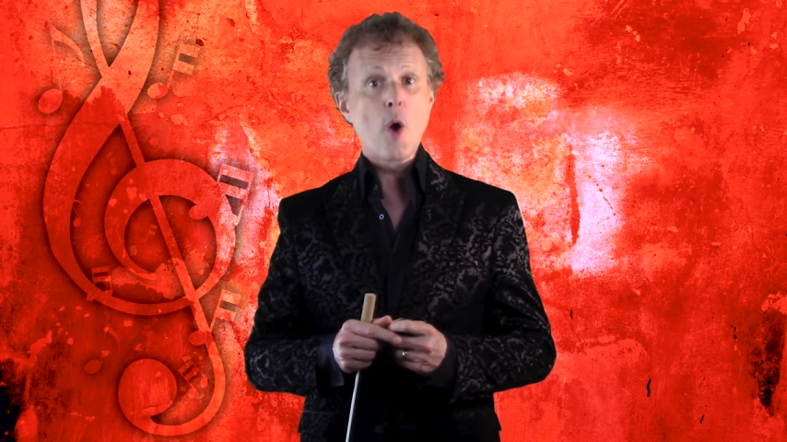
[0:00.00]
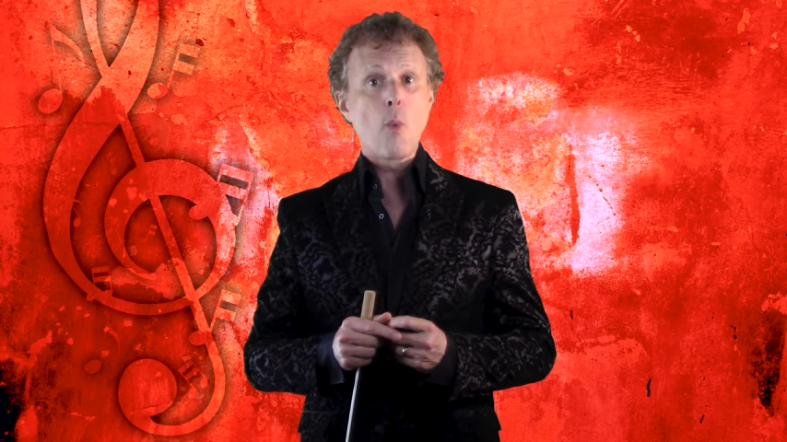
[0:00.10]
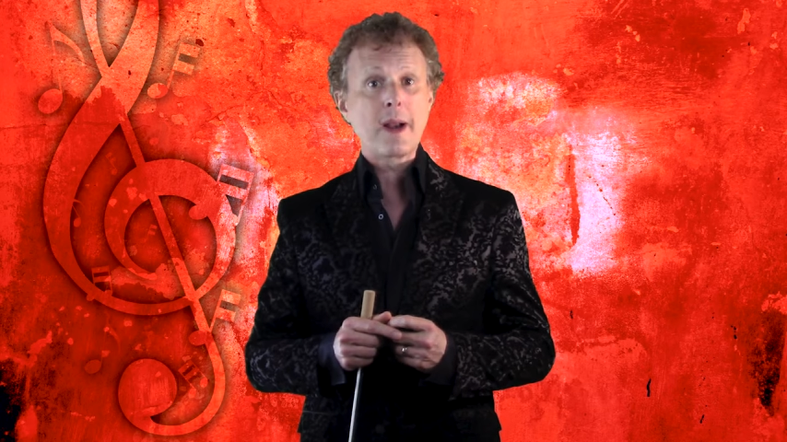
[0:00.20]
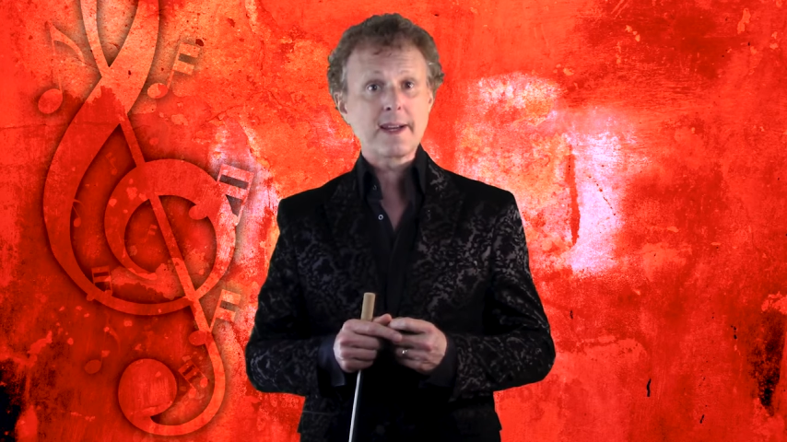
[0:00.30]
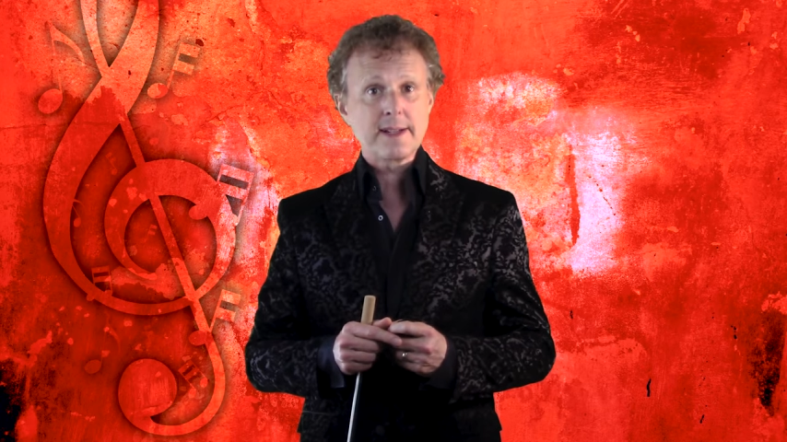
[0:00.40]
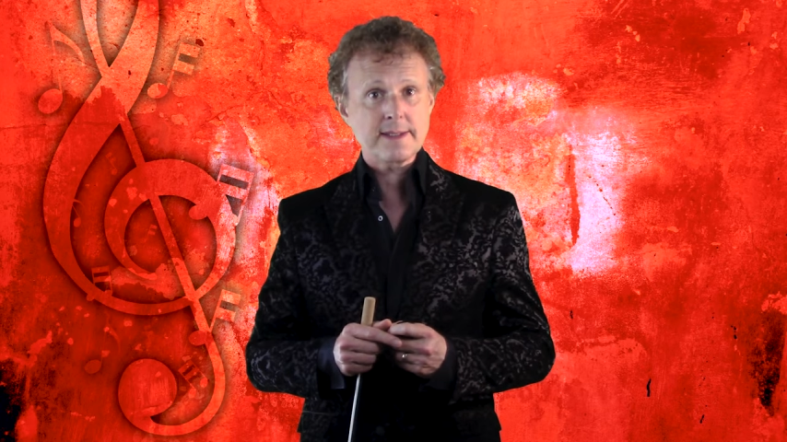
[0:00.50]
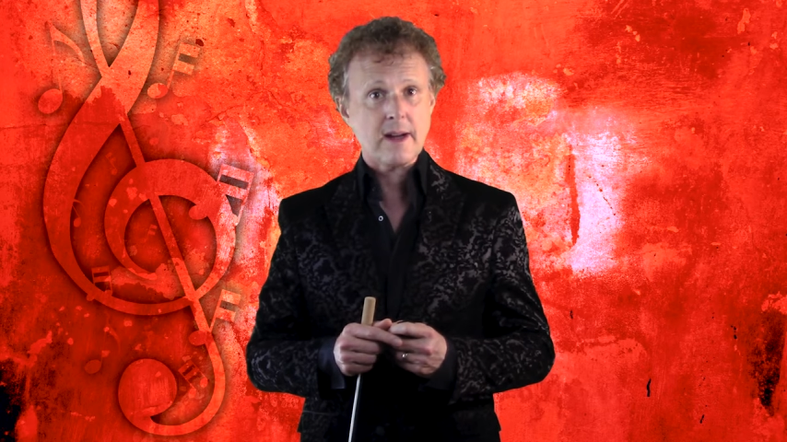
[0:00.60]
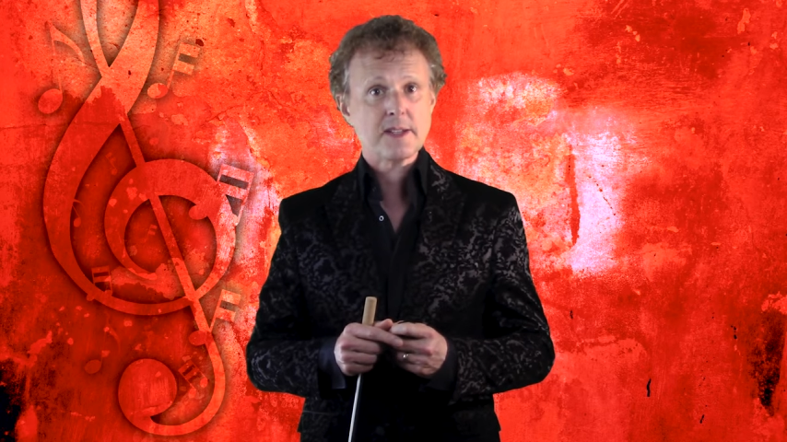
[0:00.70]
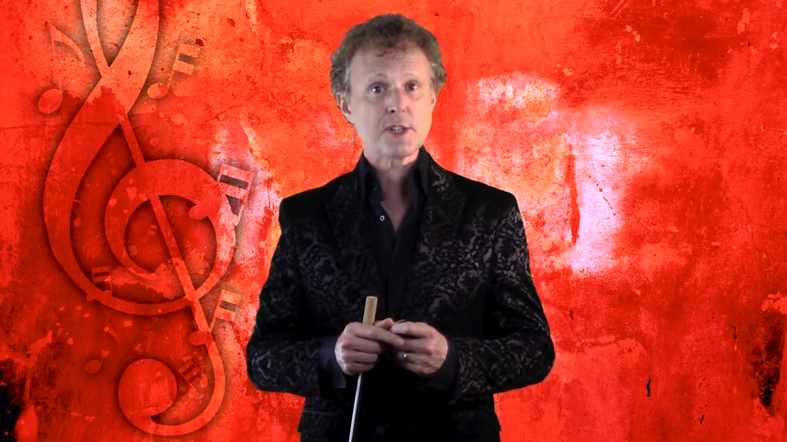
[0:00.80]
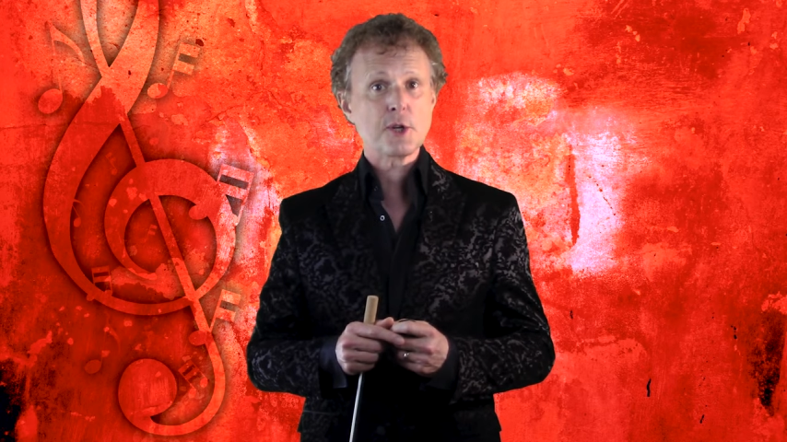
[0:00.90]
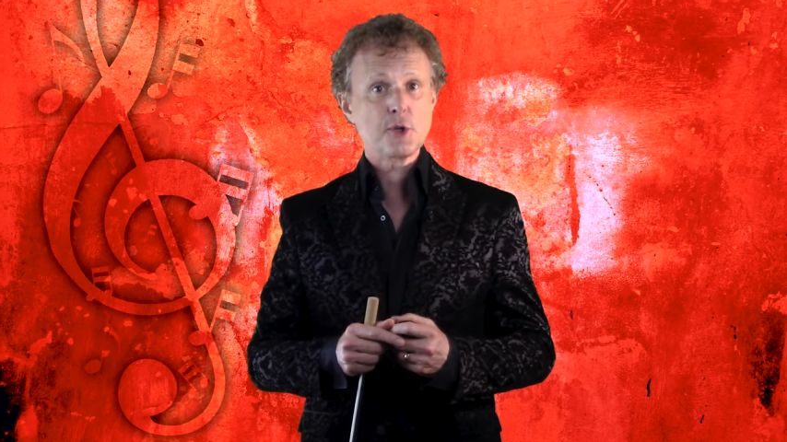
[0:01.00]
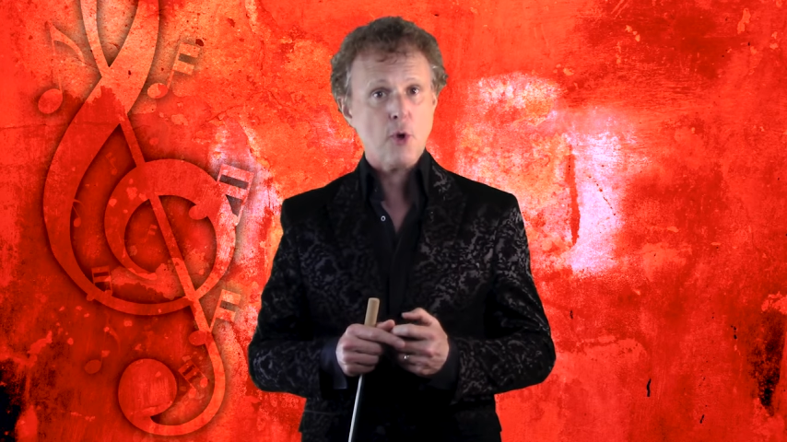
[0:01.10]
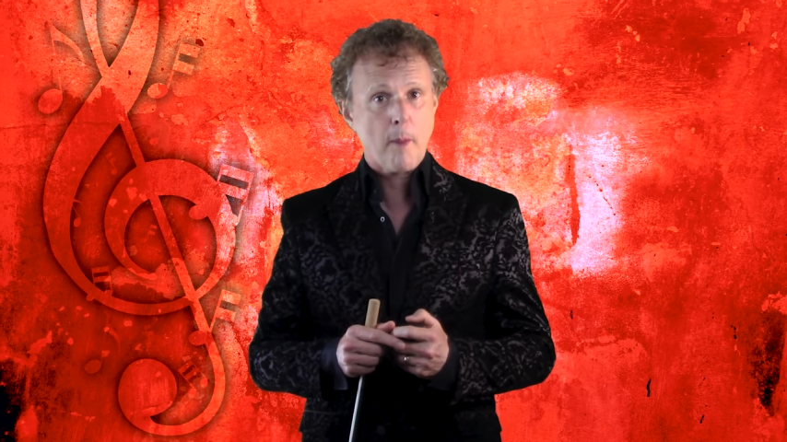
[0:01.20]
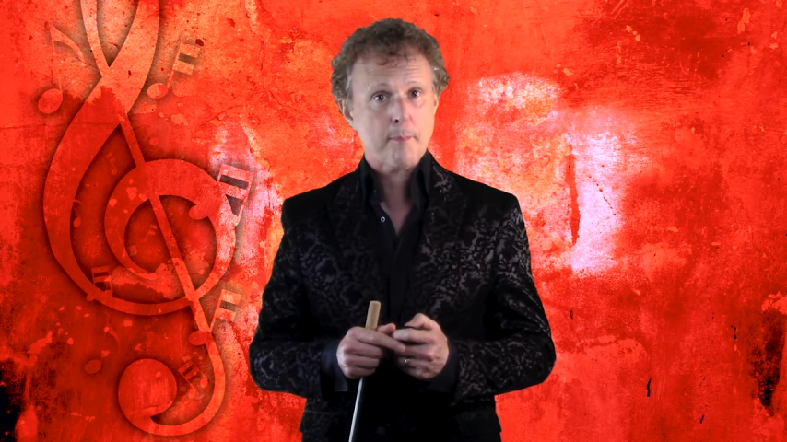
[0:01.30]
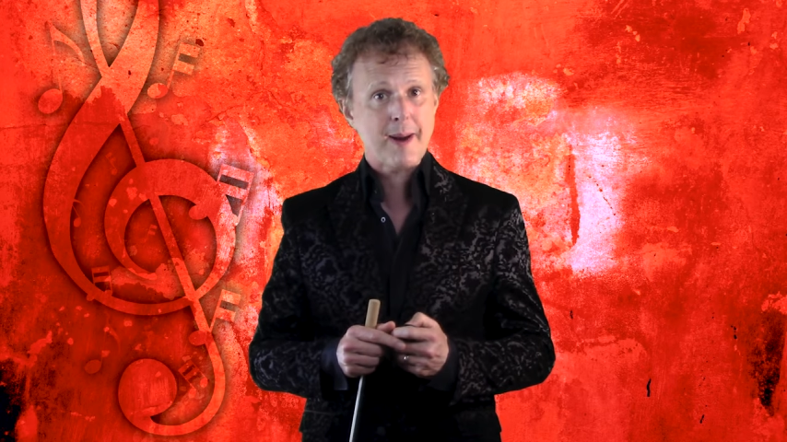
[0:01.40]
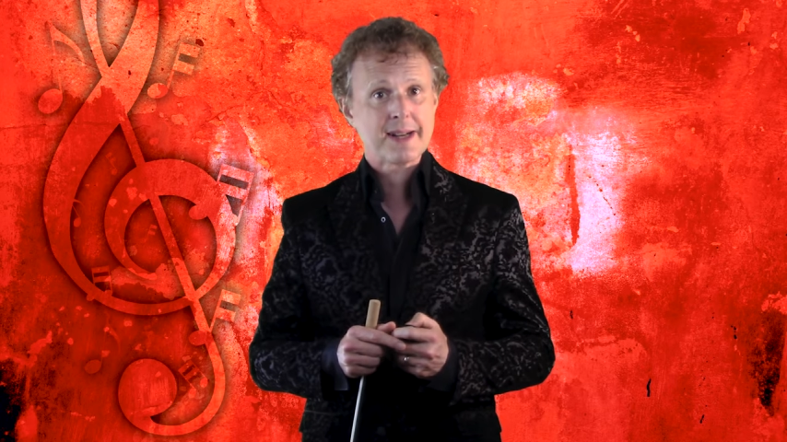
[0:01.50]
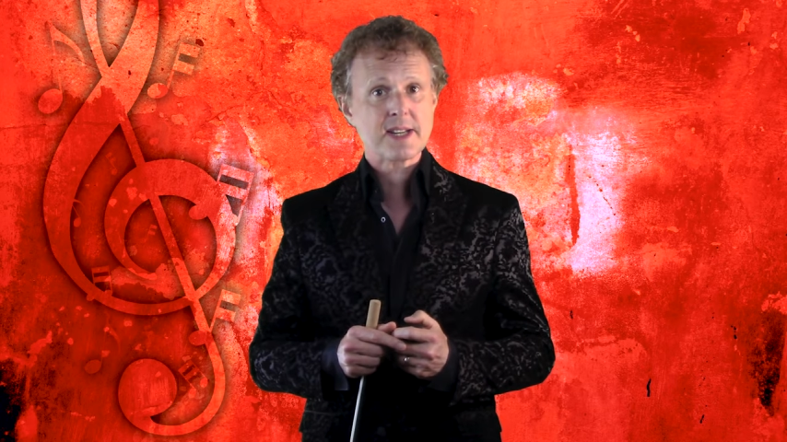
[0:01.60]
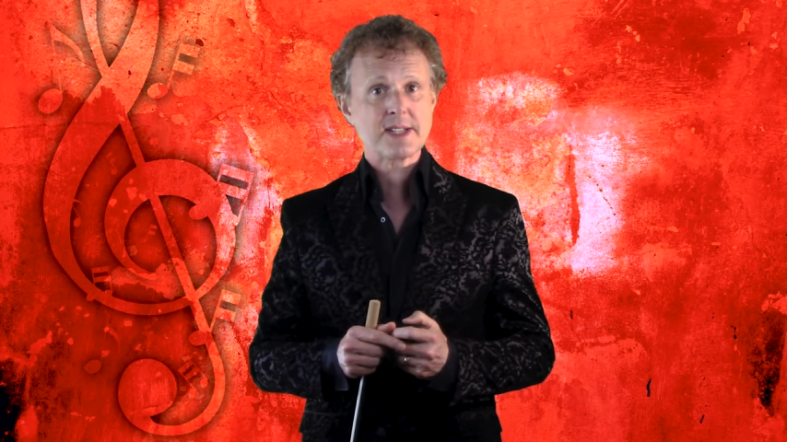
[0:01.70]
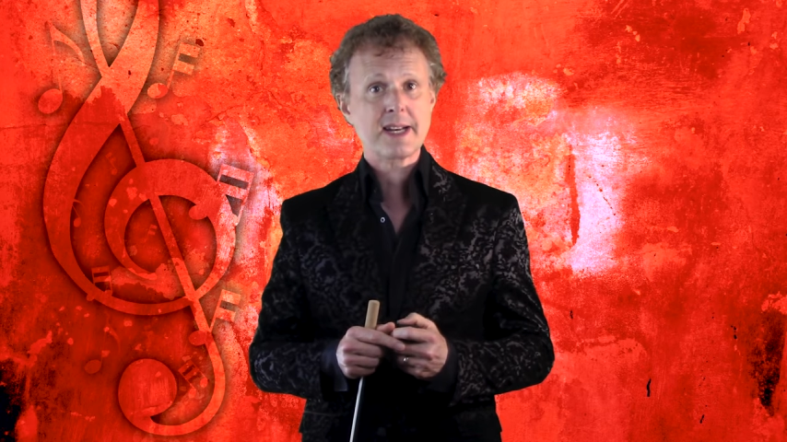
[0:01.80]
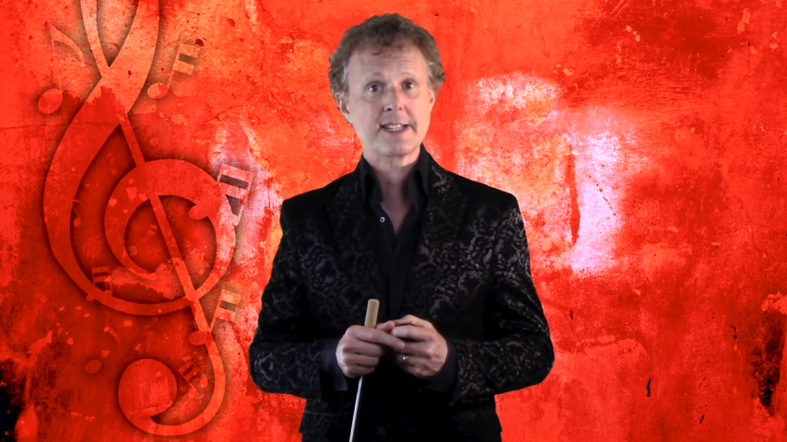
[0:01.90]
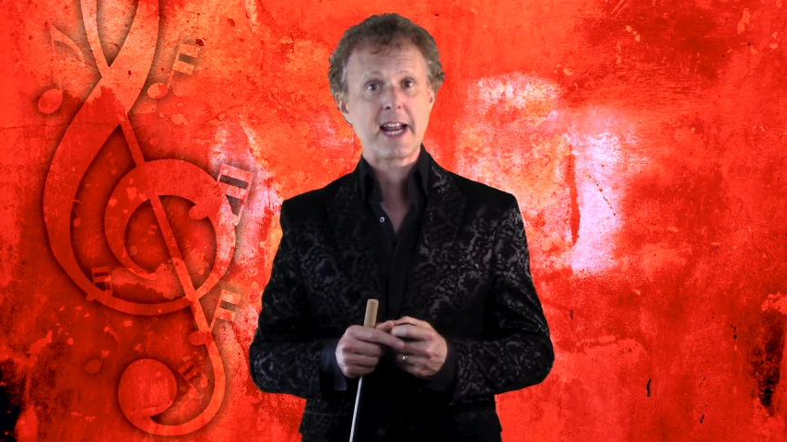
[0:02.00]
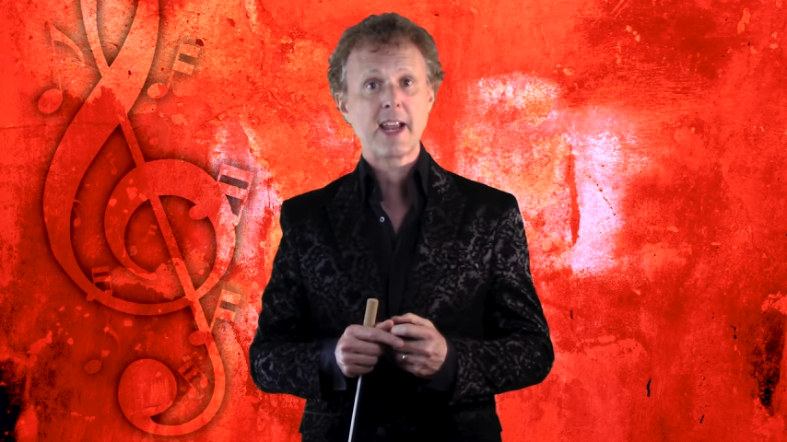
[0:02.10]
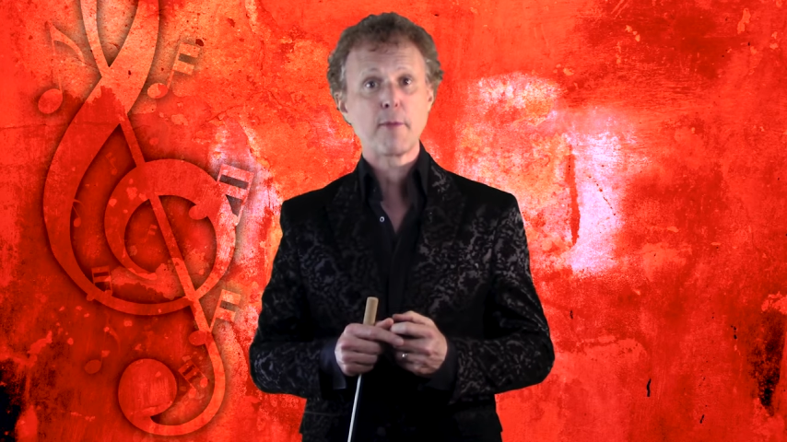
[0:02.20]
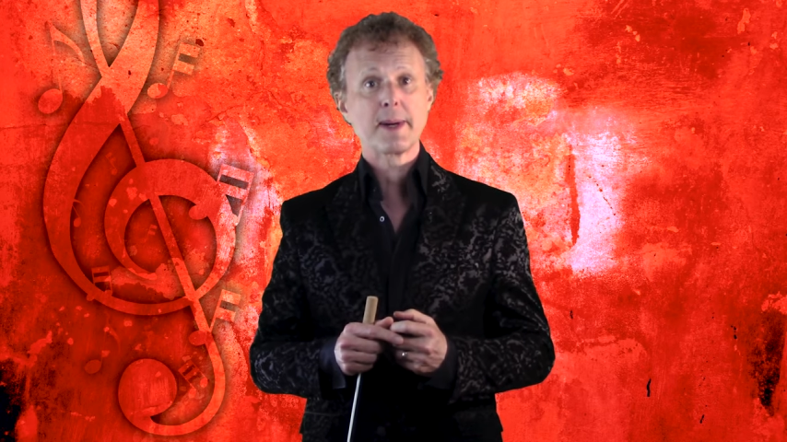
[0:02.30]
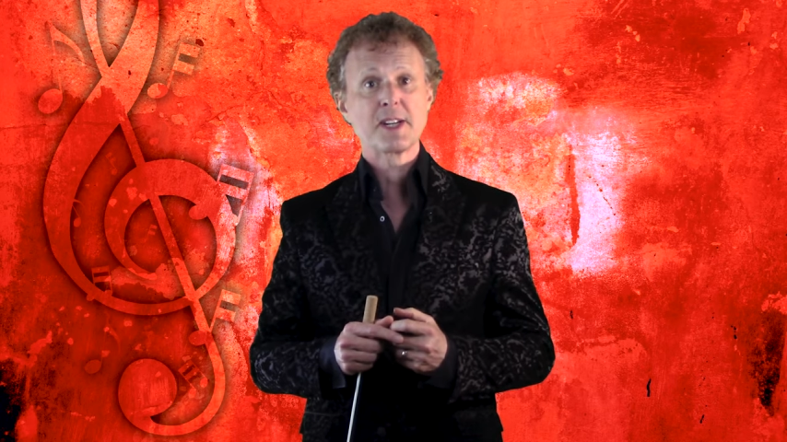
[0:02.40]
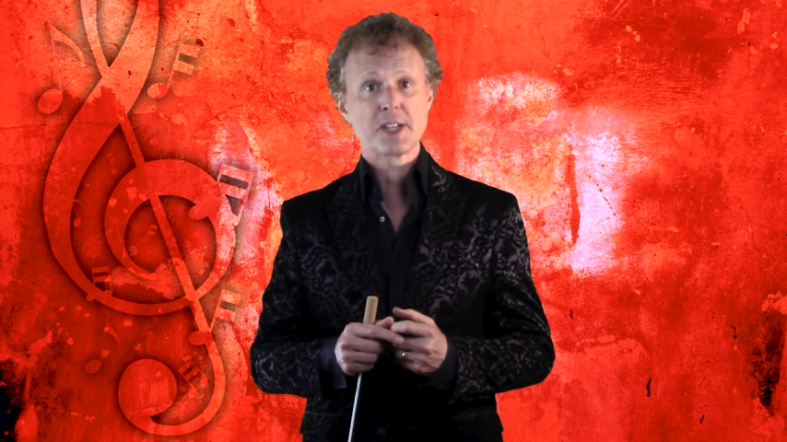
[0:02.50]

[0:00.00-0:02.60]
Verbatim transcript: When conductors are not practicing telling everybody to